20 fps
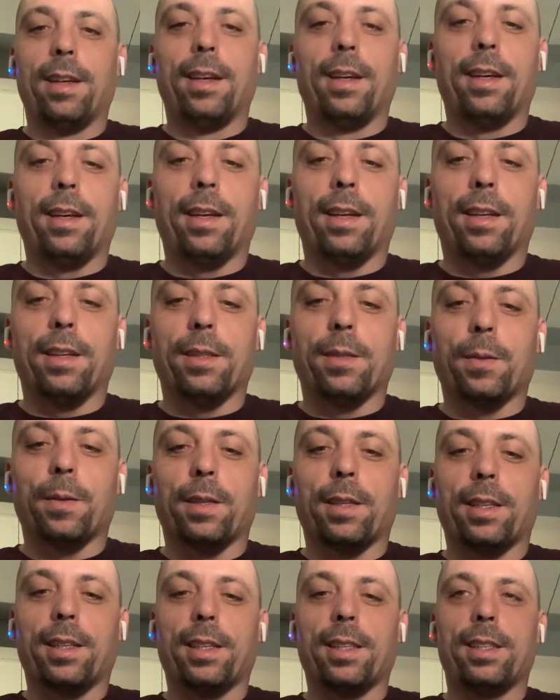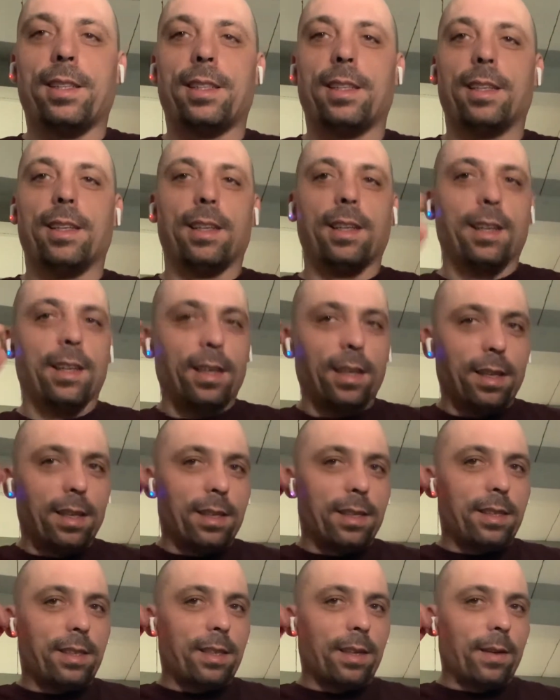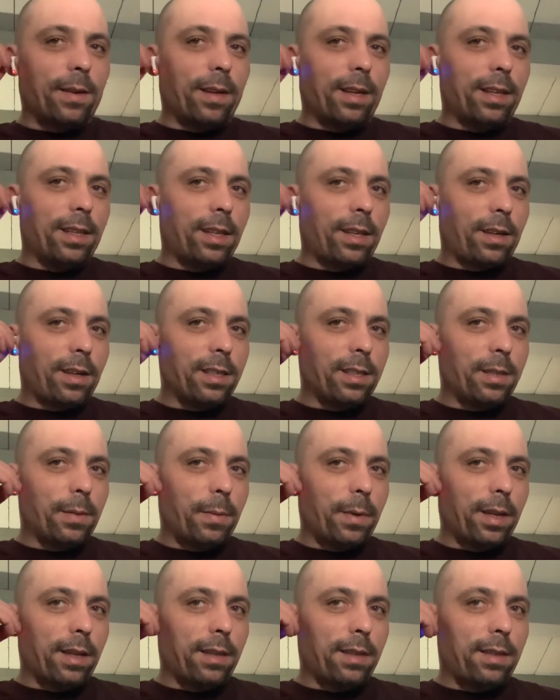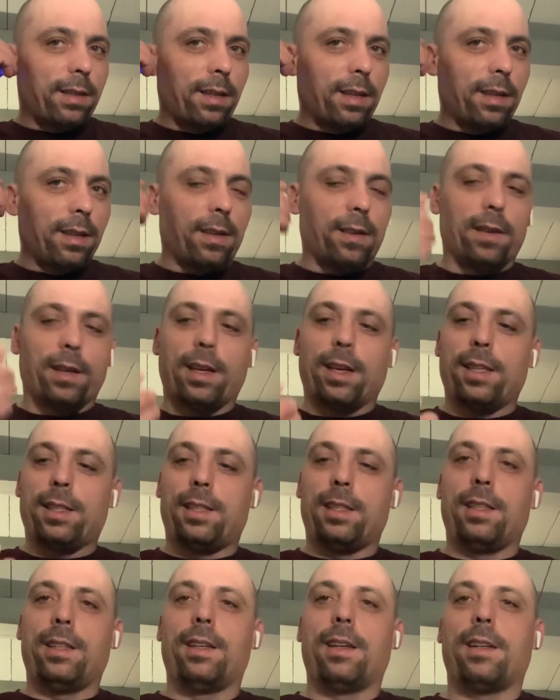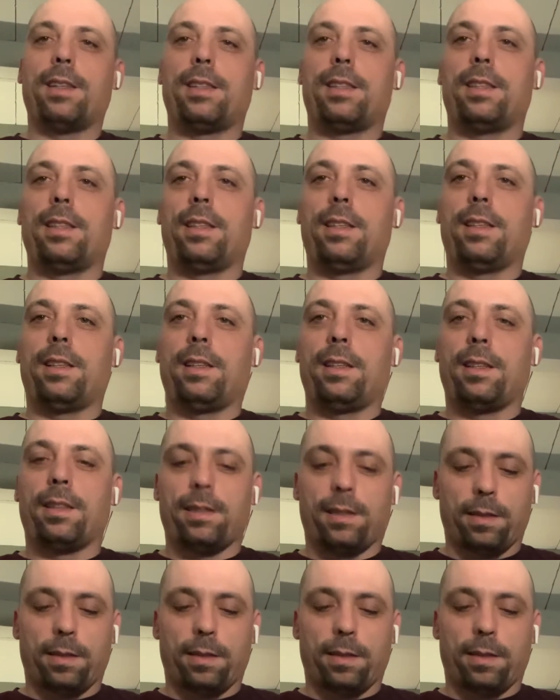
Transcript: it is what it is. So they cost about, I don't know, 80, 90